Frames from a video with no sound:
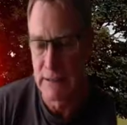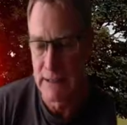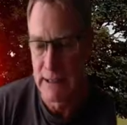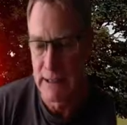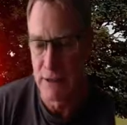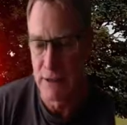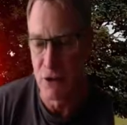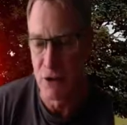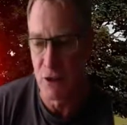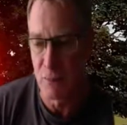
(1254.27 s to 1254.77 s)

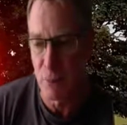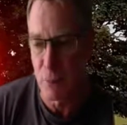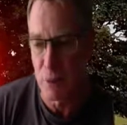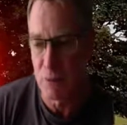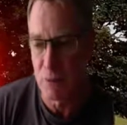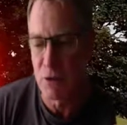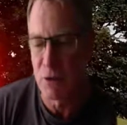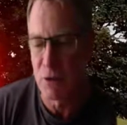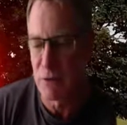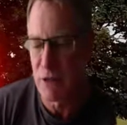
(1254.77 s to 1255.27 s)
And you could probably
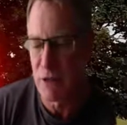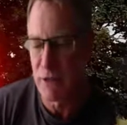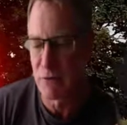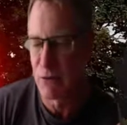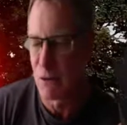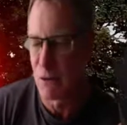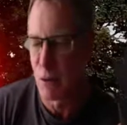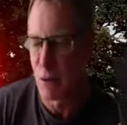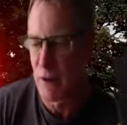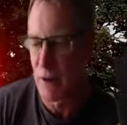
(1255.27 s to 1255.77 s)
do that for
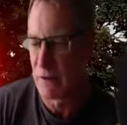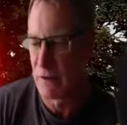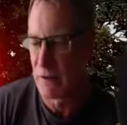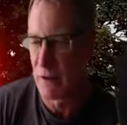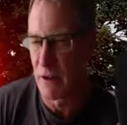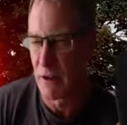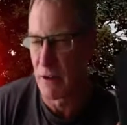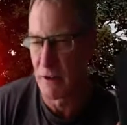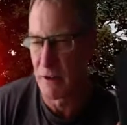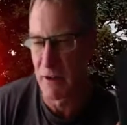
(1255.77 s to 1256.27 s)
Wi-Fi
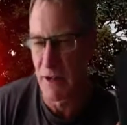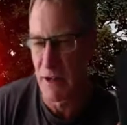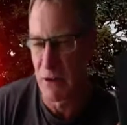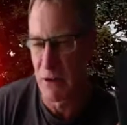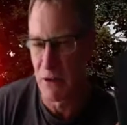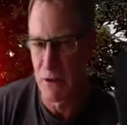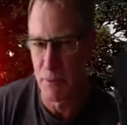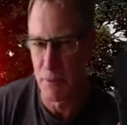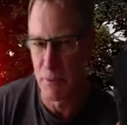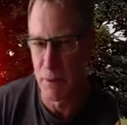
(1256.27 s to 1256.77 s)
in the house,
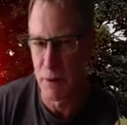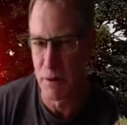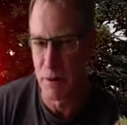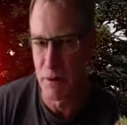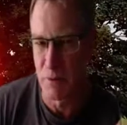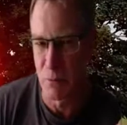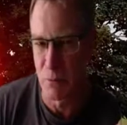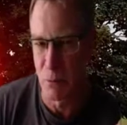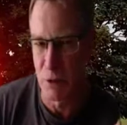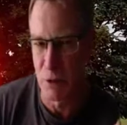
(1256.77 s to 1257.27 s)
depending
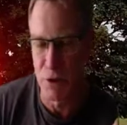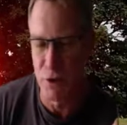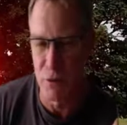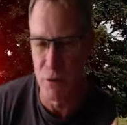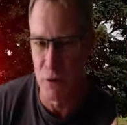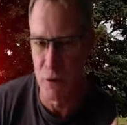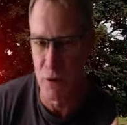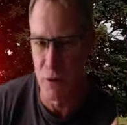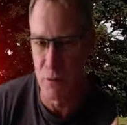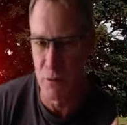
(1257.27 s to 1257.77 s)
on where you
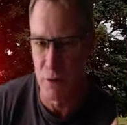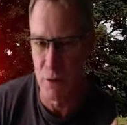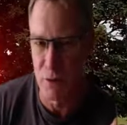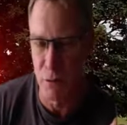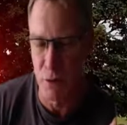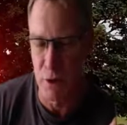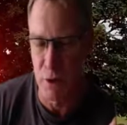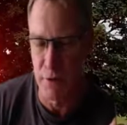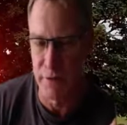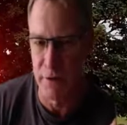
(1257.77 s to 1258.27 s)
are with the
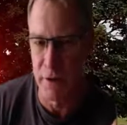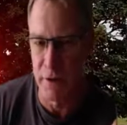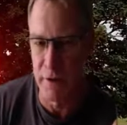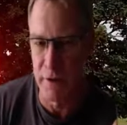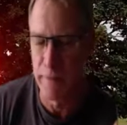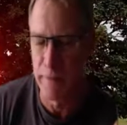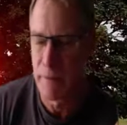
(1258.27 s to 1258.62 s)
Wi-Fi.